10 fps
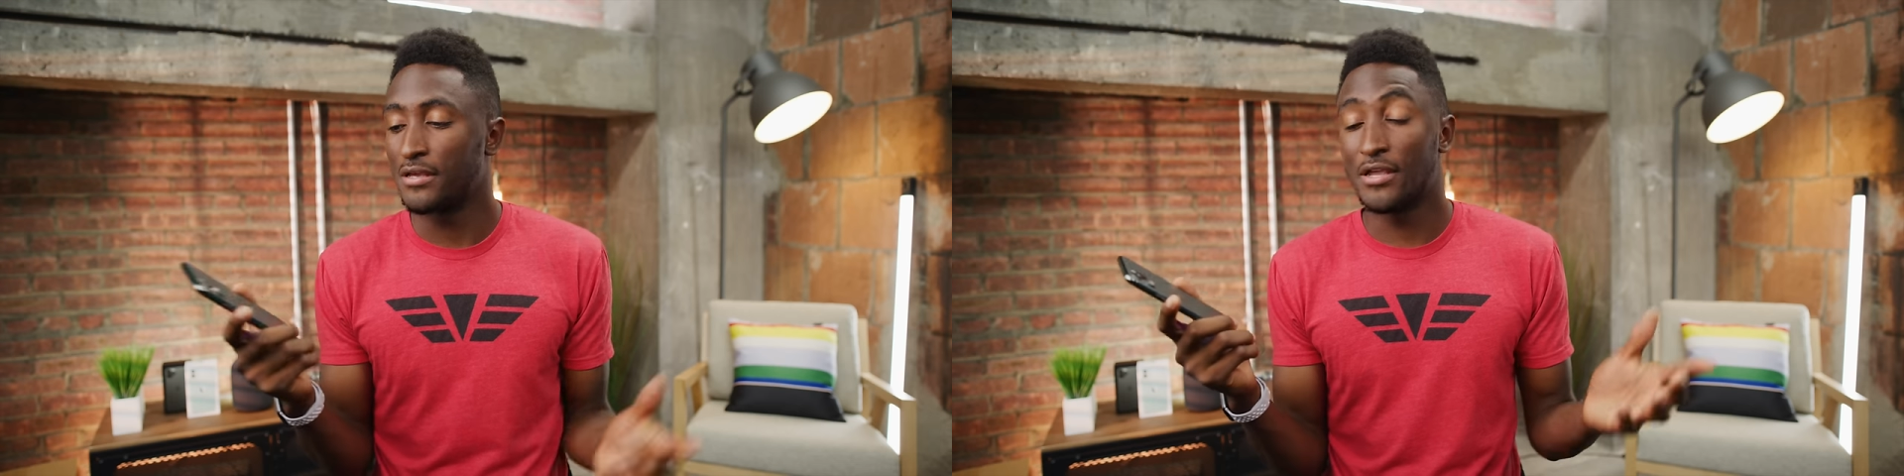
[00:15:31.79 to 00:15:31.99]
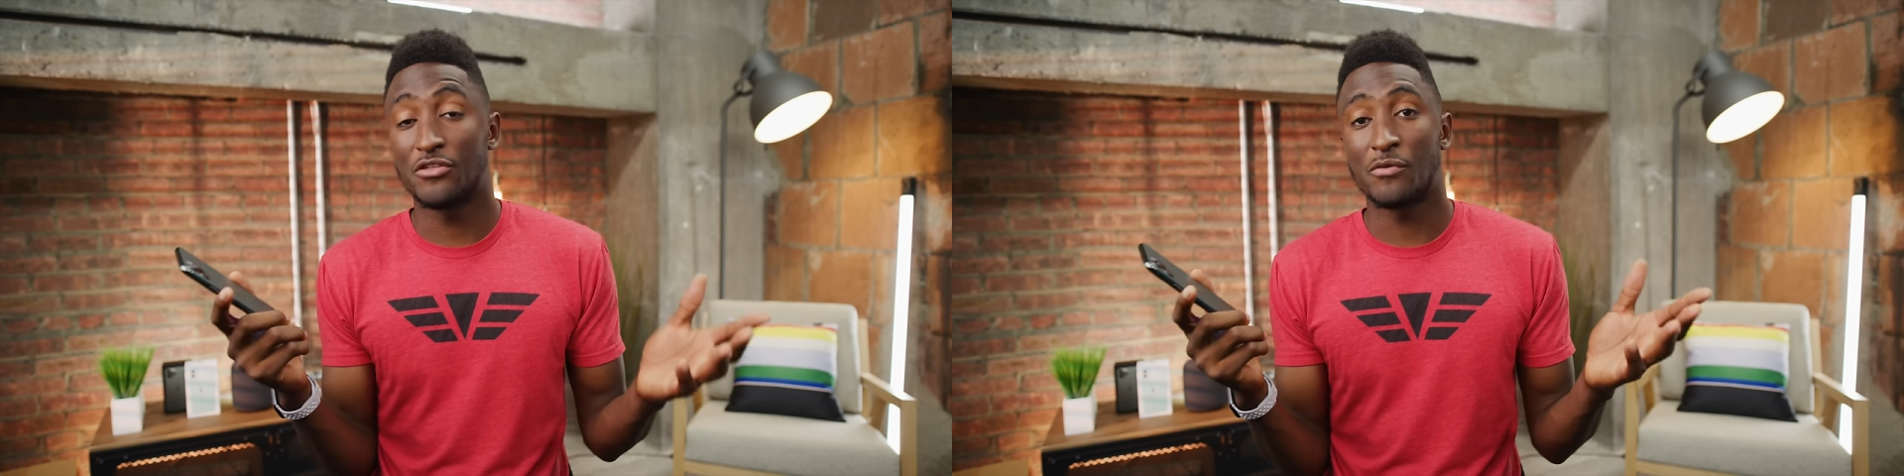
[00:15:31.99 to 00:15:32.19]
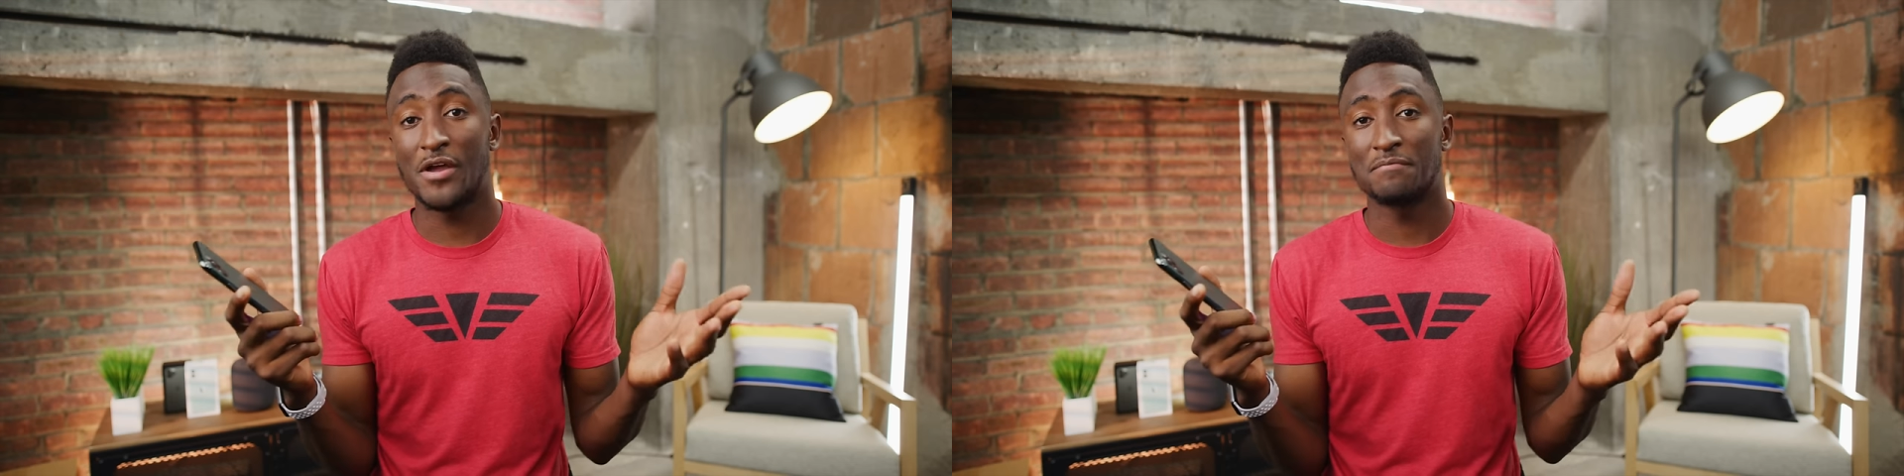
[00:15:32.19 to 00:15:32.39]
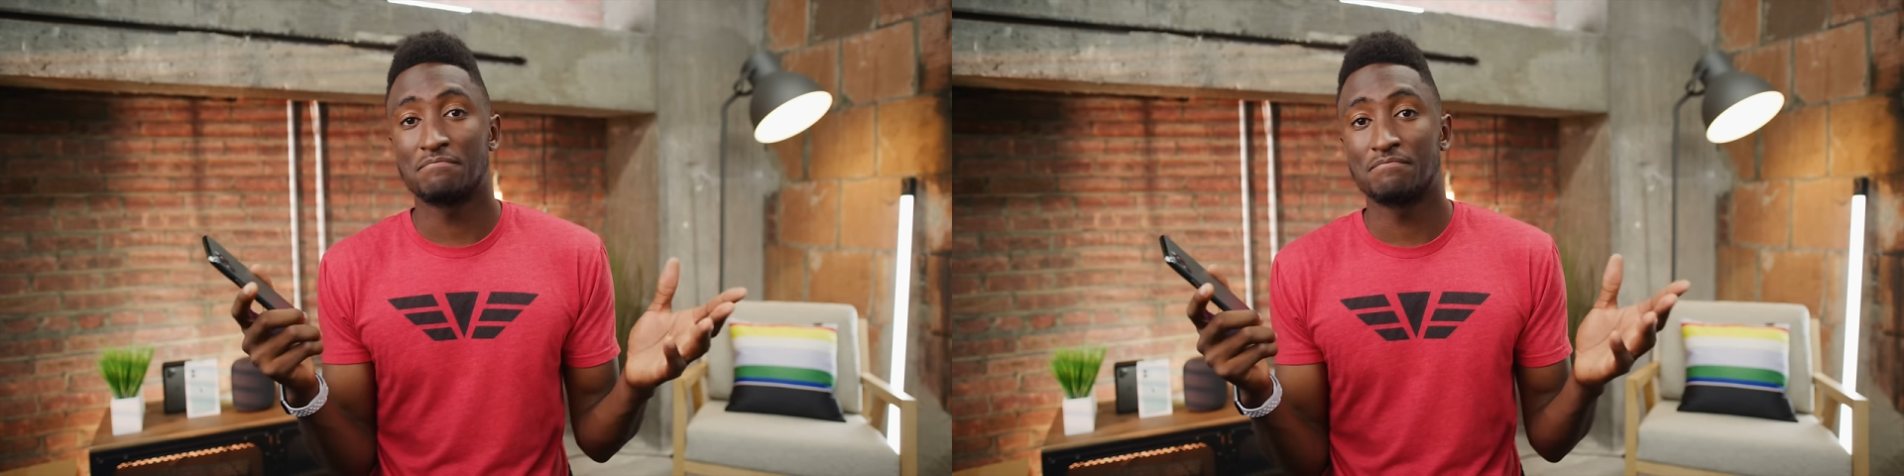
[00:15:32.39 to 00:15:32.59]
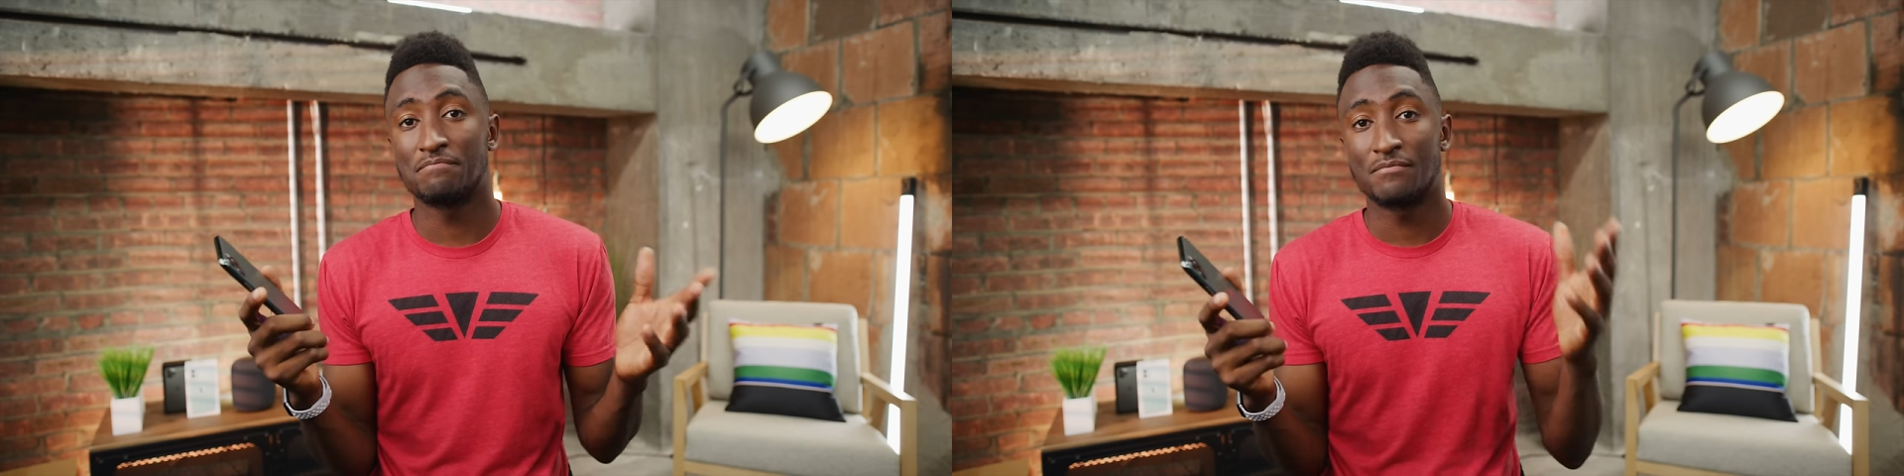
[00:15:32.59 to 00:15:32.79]
Either way,
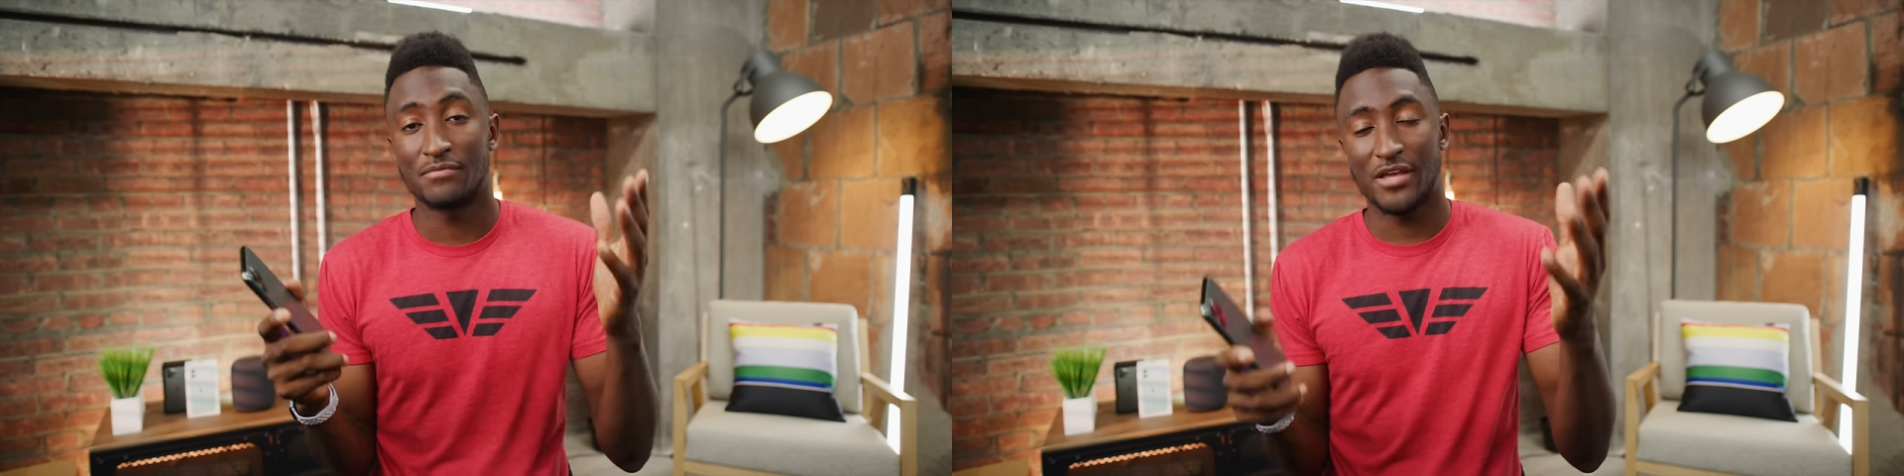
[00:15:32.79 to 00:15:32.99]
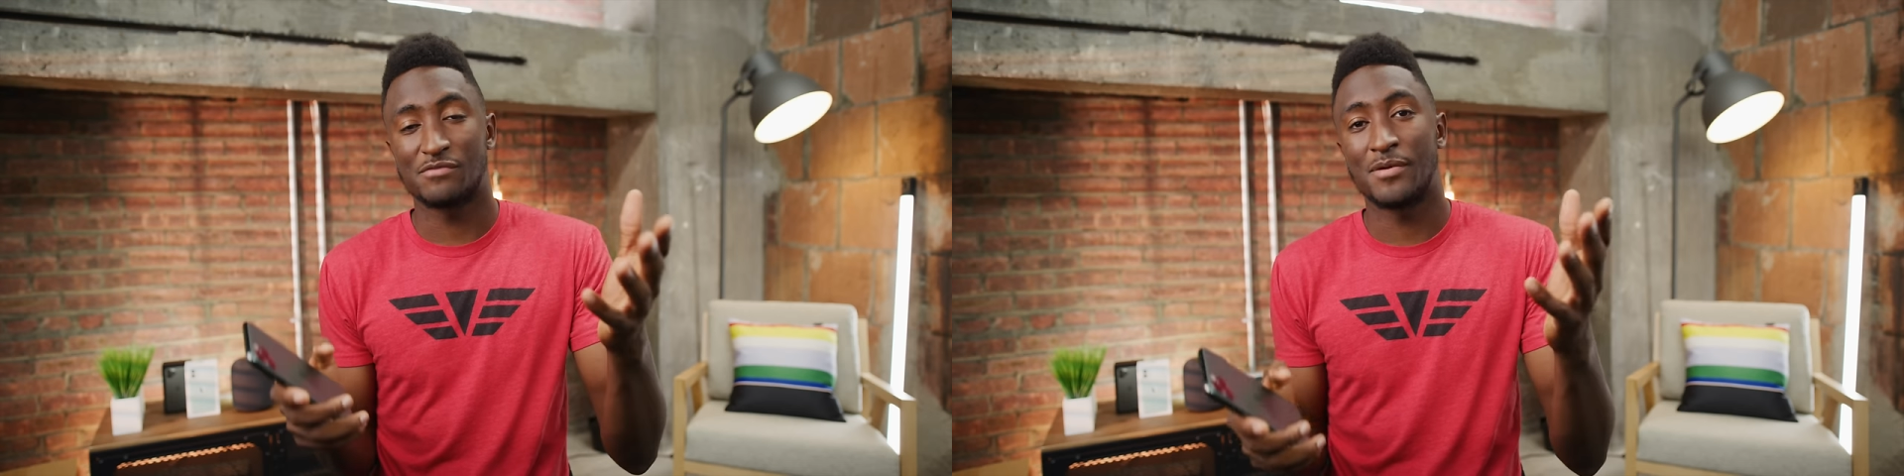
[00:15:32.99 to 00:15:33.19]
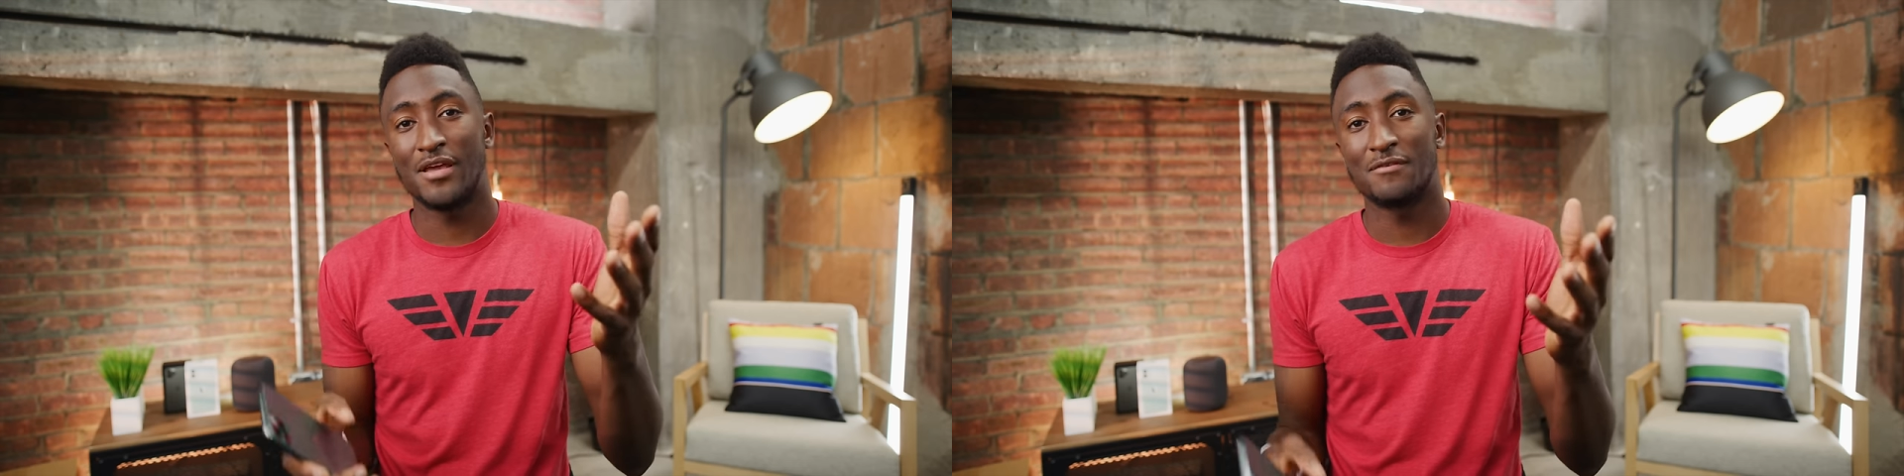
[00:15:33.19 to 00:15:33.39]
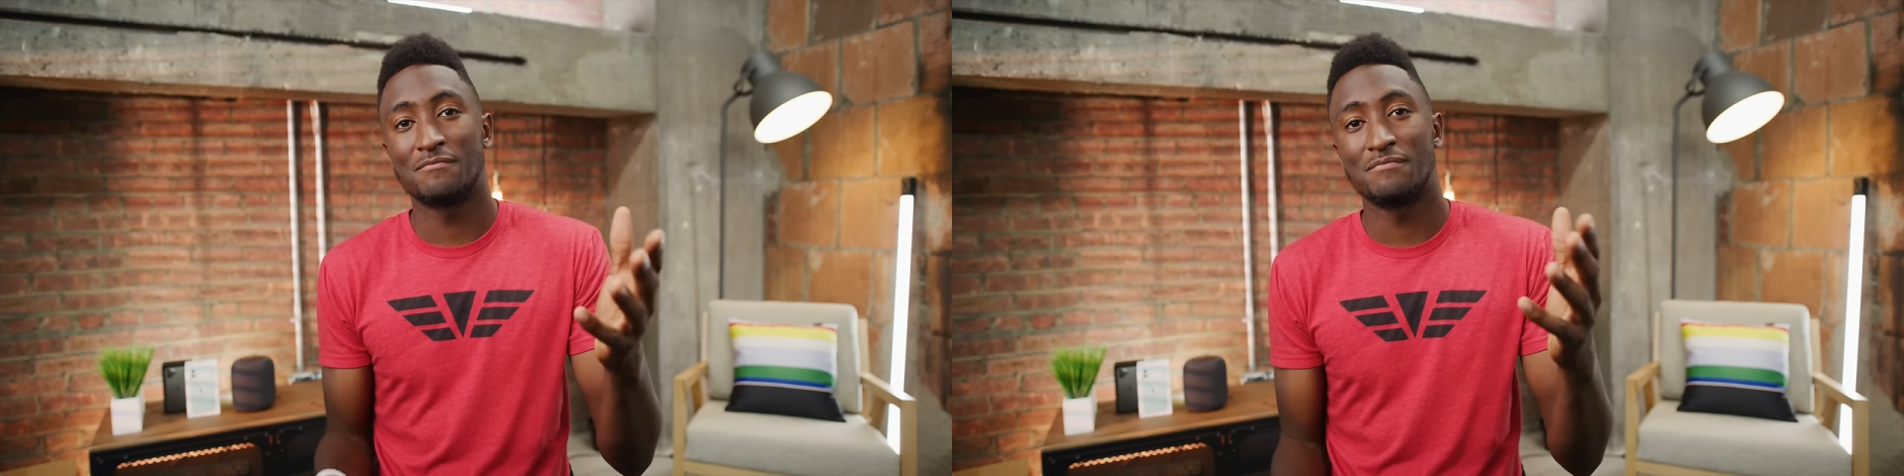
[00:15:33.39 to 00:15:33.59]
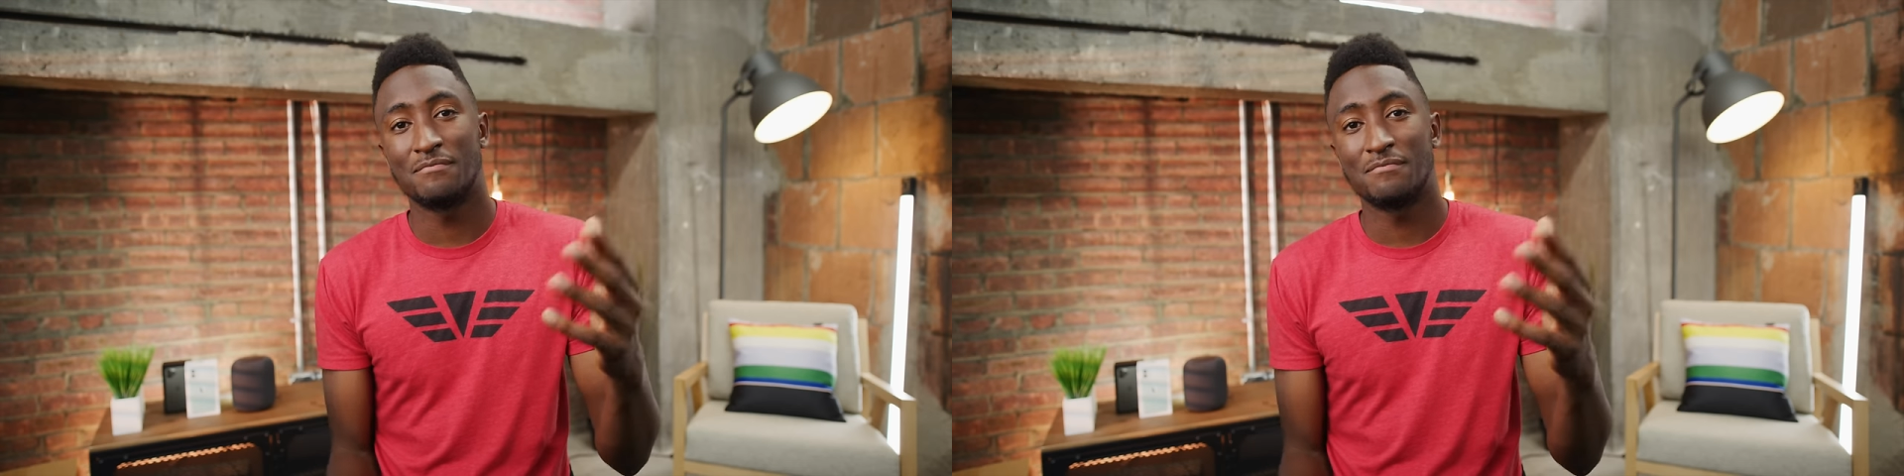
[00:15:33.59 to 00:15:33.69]
that's been it.